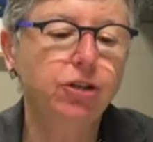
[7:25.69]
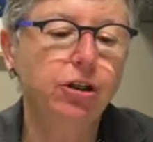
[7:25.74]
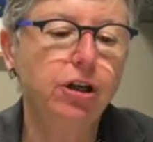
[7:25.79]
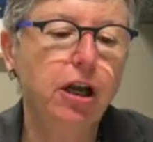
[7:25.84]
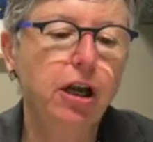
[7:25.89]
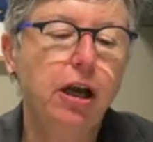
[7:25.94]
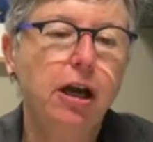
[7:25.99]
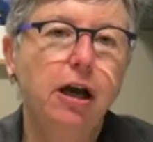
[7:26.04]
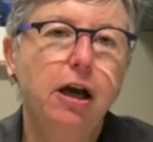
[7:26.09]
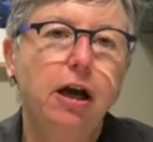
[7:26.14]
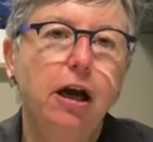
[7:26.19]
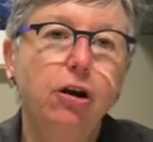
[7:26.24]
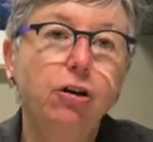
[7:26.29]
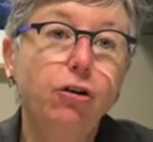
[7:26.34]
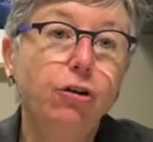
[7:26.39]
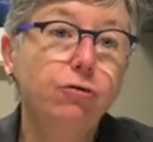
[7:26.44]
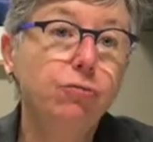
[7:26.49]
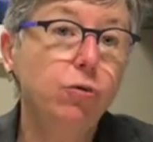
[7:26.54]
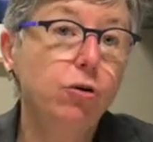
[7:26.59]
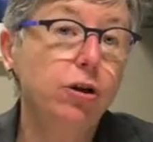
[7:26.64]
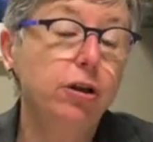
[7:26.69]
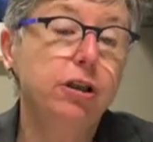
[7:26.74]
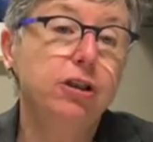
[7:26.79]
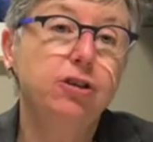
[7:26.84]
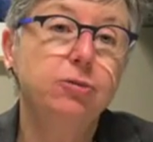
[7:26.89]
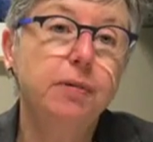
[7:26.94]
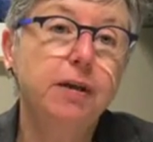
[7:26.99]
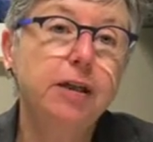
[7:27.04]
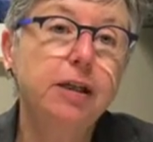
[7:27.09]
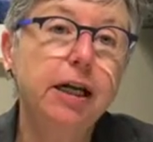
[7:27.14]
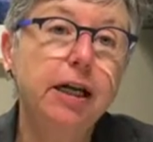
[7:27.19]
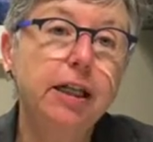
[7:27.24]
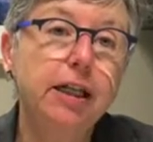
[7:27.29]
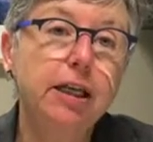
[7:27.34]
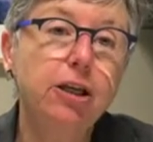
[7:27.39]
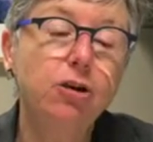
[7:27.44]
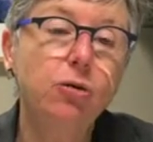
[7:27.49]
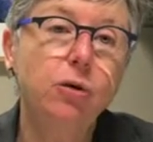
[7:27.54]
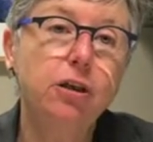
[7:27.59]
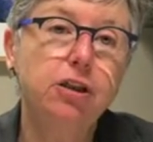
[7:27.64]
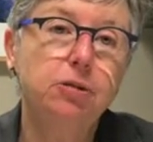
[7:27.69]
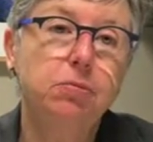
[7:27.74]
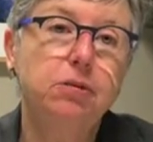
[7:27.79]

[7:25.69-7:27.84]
And a lot of work that's been done in the US,